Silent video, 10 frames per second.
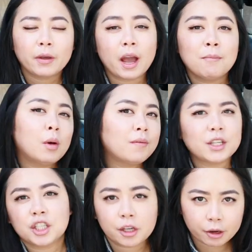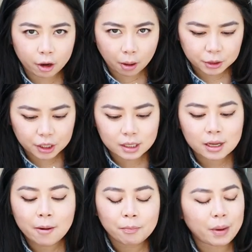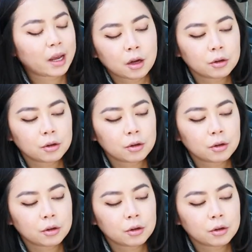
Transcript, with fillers: They have more vegetarian options. My